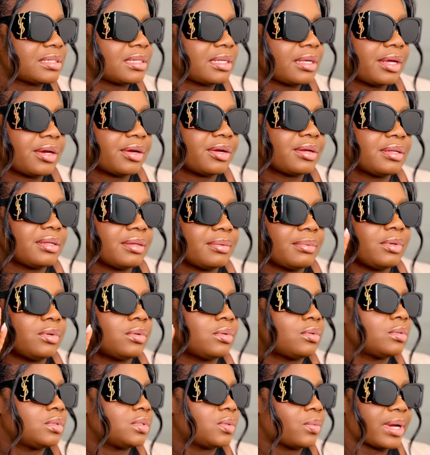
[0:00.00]
here, the
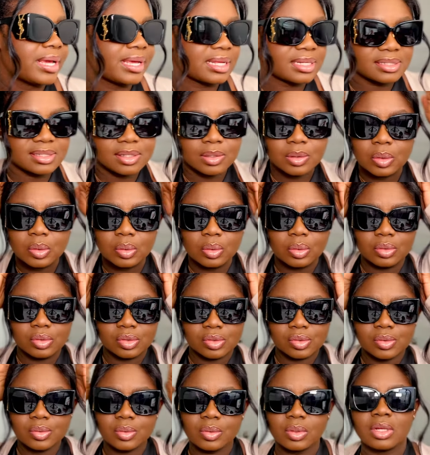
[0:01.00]
gold YSL logo.
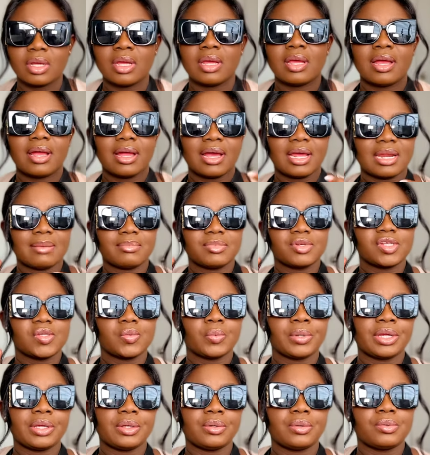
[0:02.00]
So, and I'm just
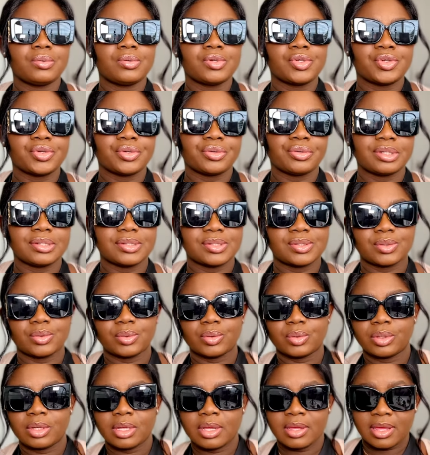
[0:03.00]
wearing gold jewelry,
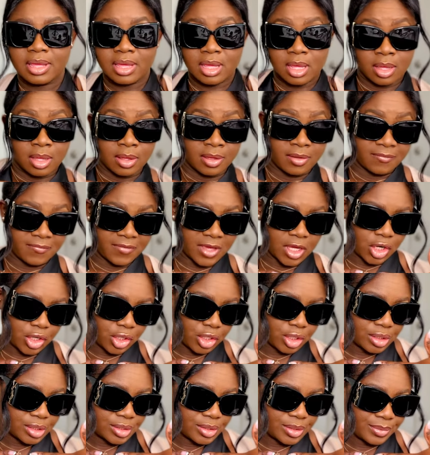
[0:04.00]
so
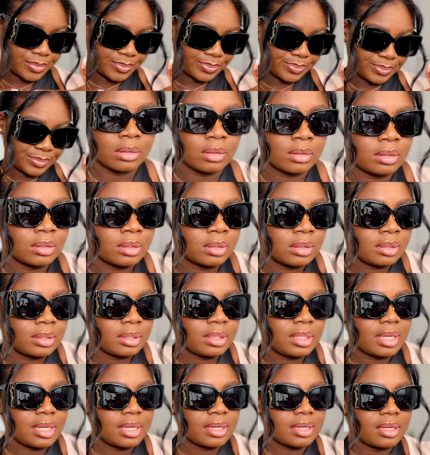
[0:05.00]
figures.
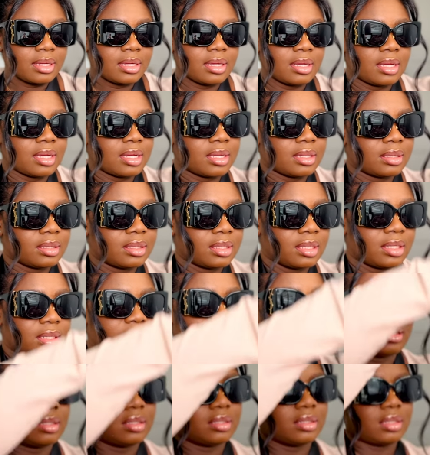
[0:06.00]
Yeah, and
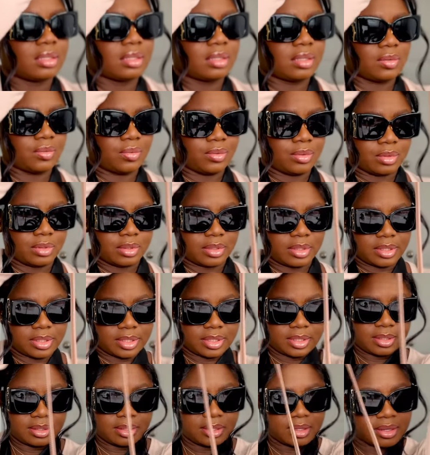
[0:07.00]
then I will
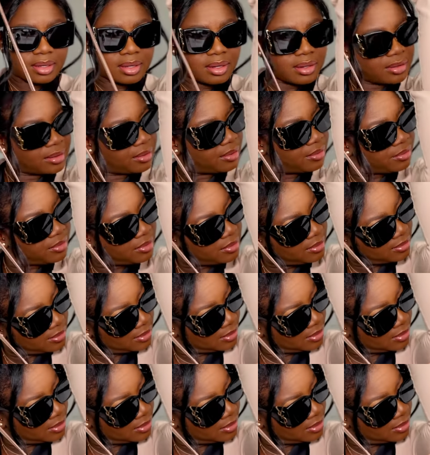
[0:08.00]
carry